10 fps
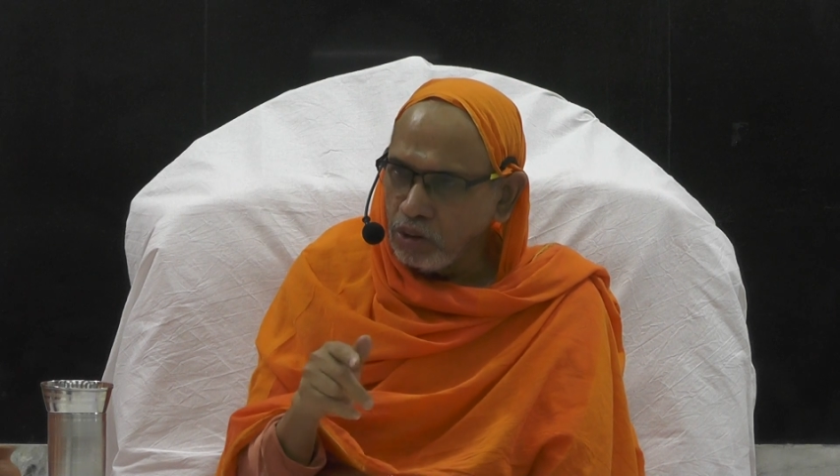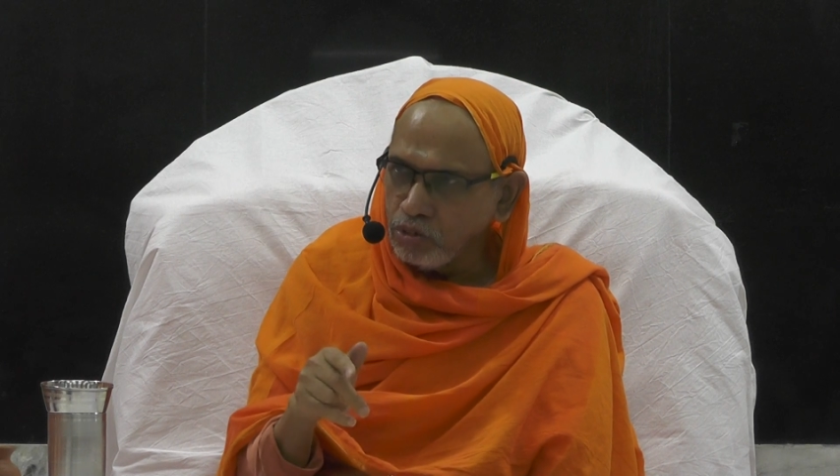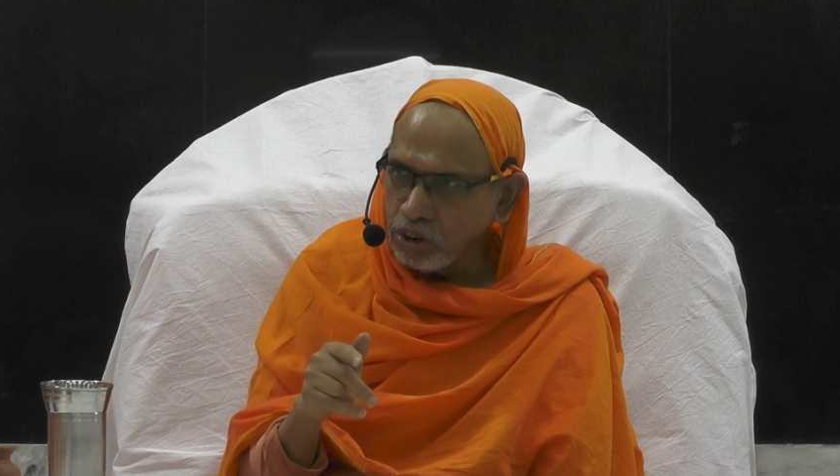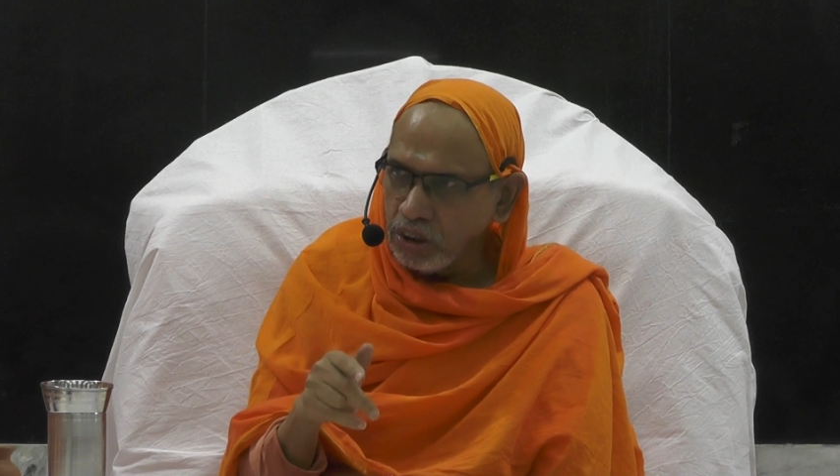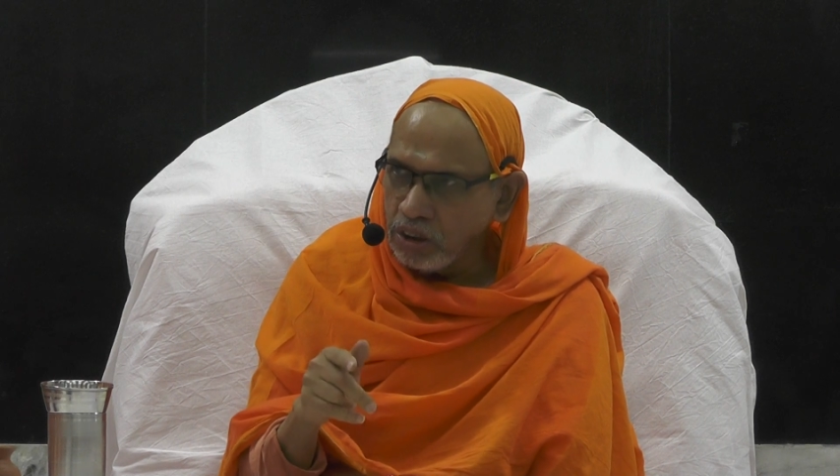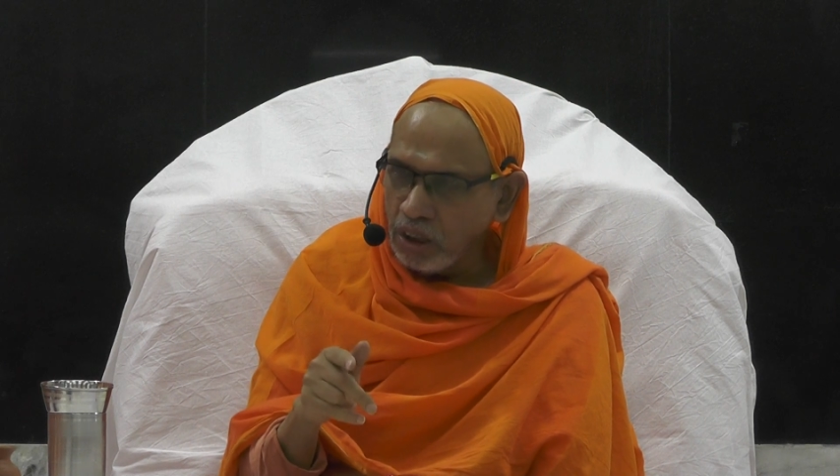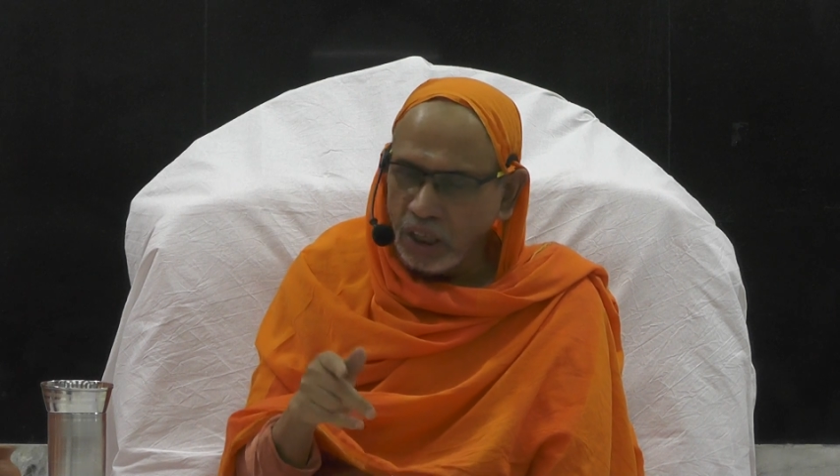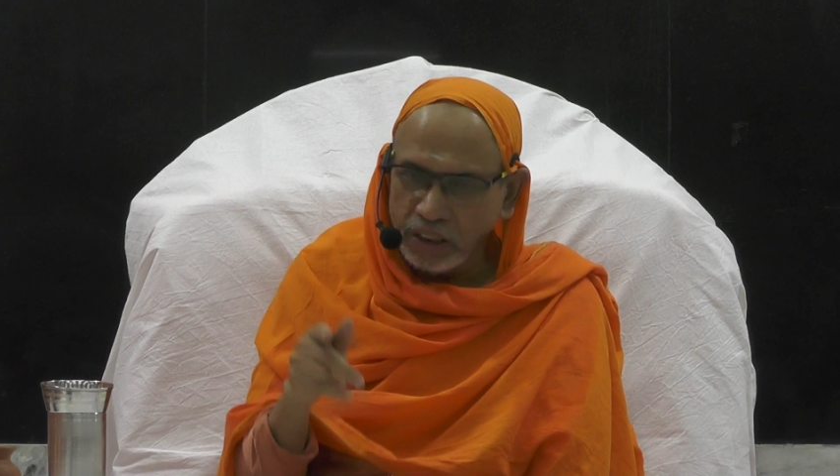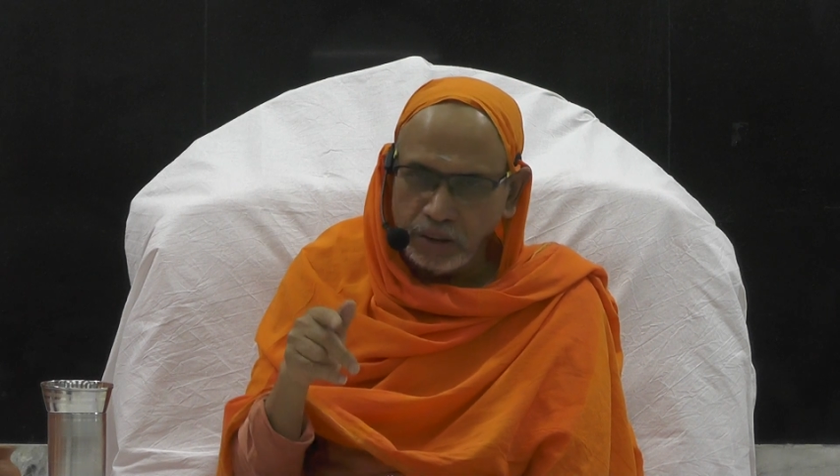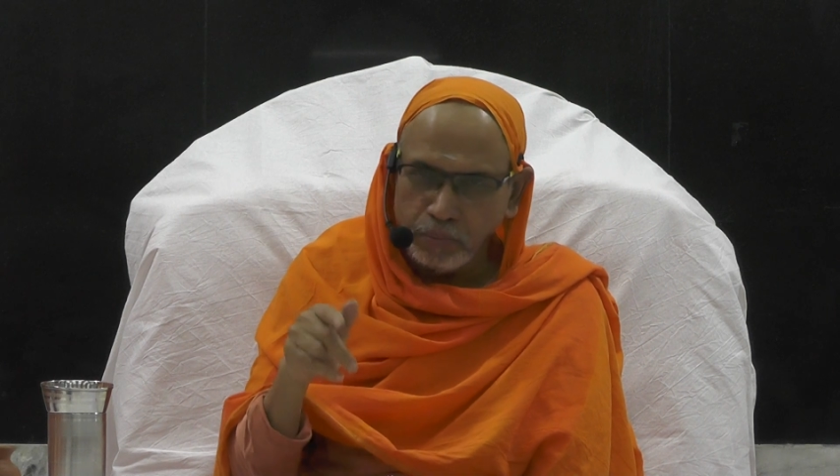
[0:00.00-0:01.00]
have seen
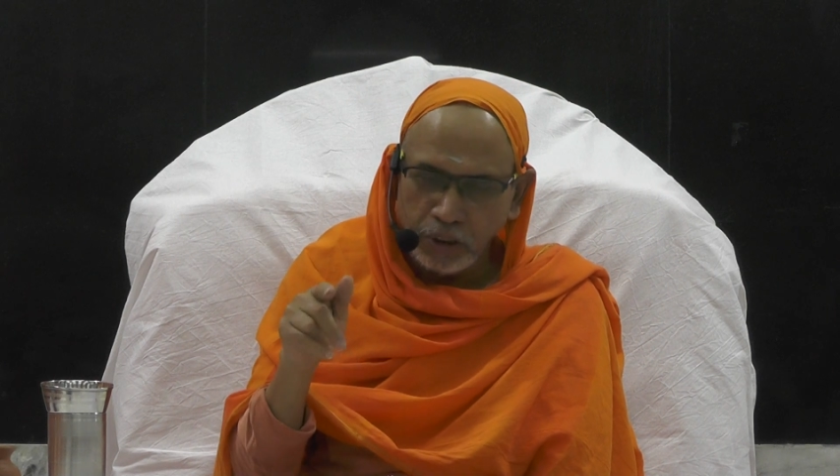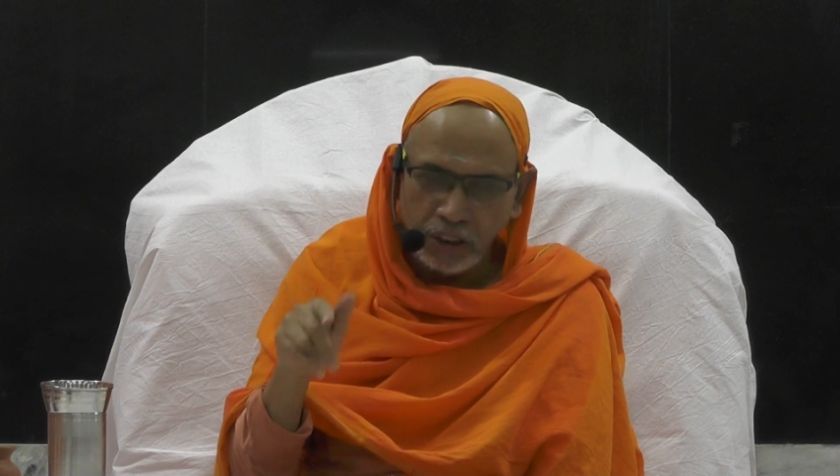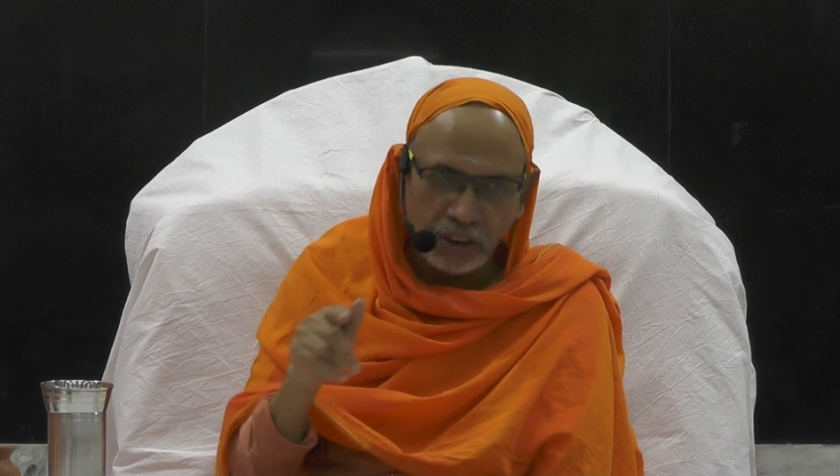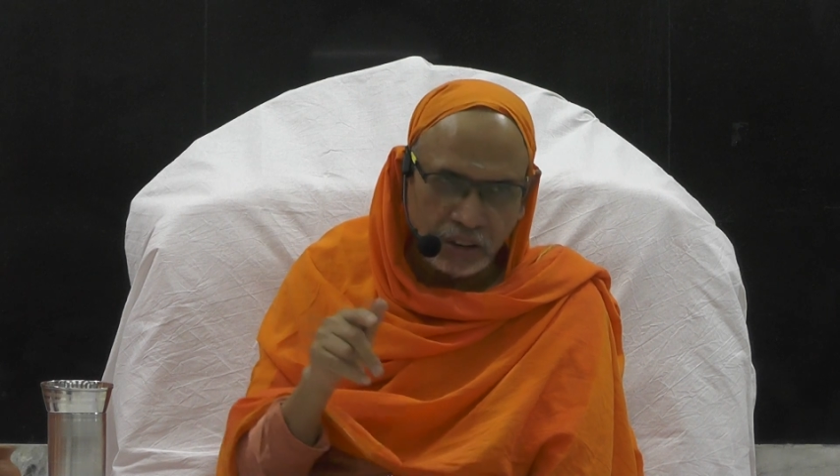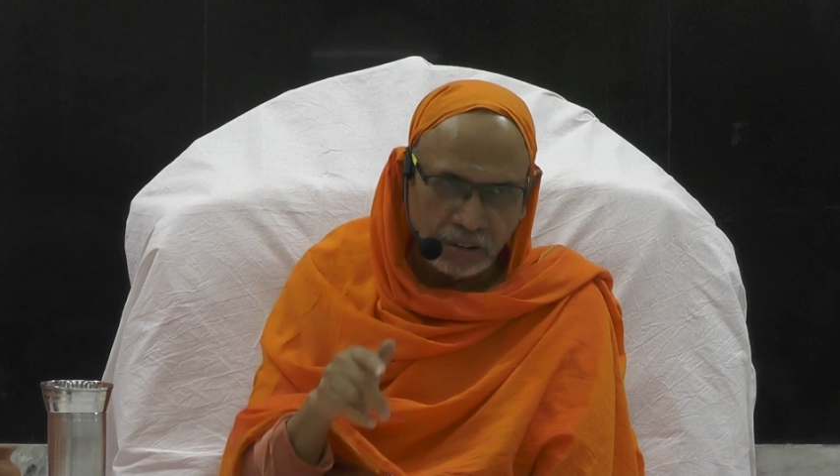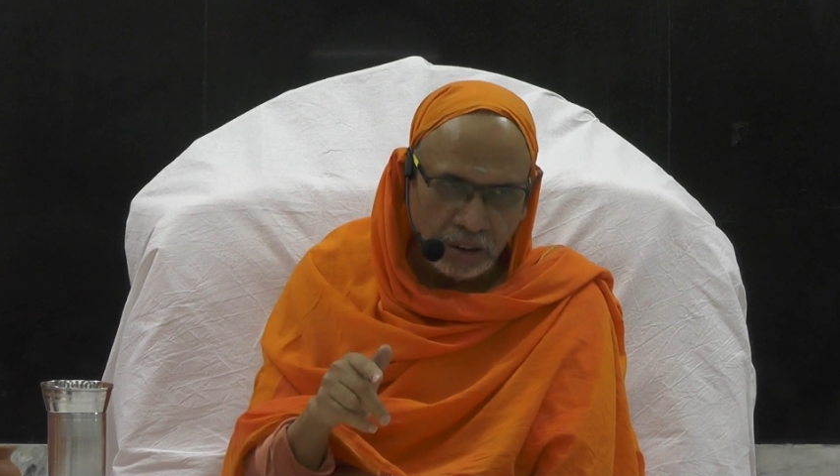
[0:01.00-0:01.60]
adi beginning